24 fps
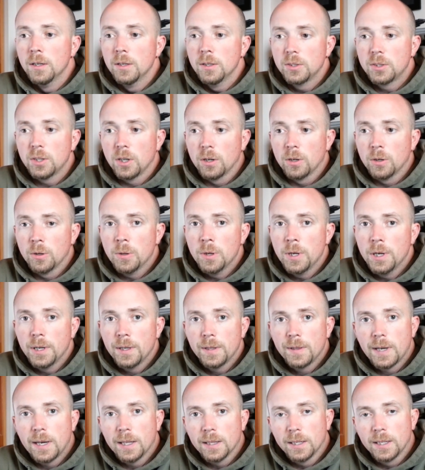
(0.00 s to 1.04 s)
So
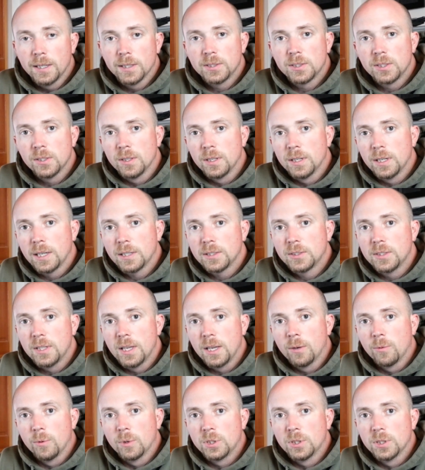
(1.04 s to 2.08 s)
that led us to the next
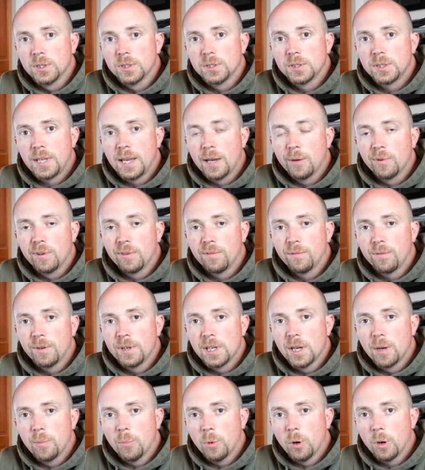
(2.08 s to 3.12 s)
thing, which is can we
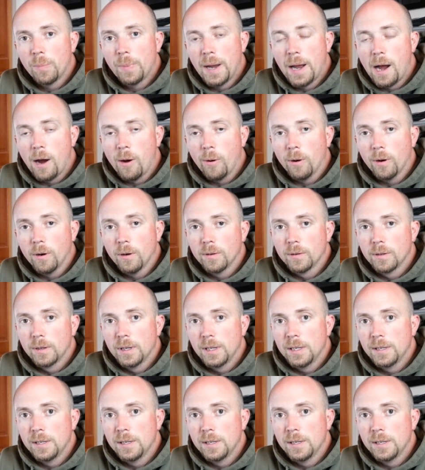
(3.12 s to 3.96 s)
free up more power?